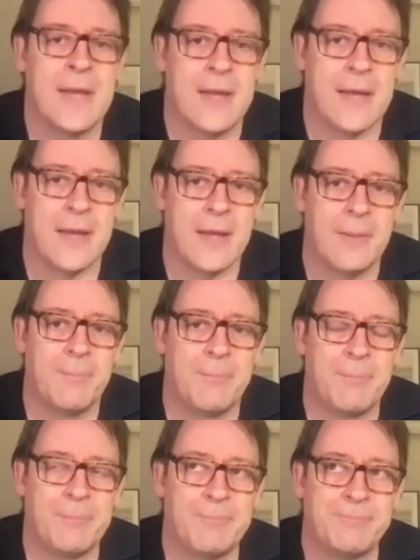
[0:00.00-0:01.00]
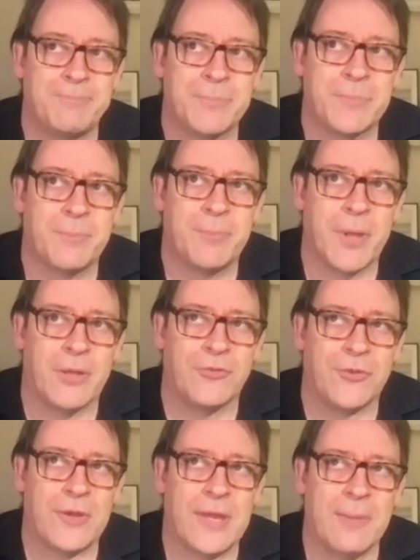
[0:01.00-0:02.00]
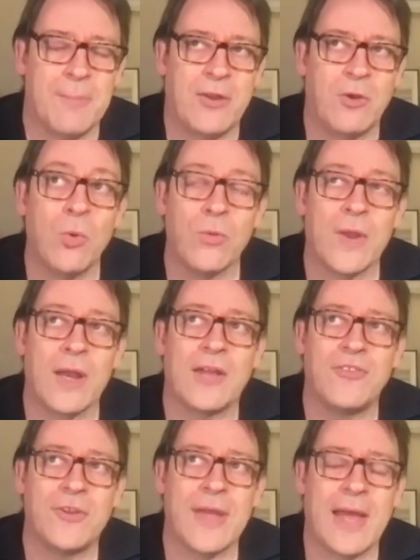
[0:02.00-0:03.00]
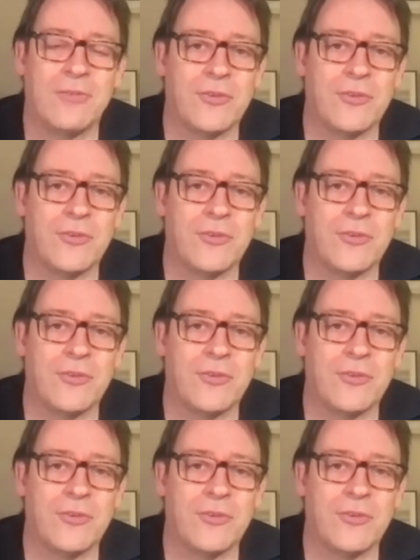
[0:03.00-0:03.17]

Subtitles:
But it meant all the lighting had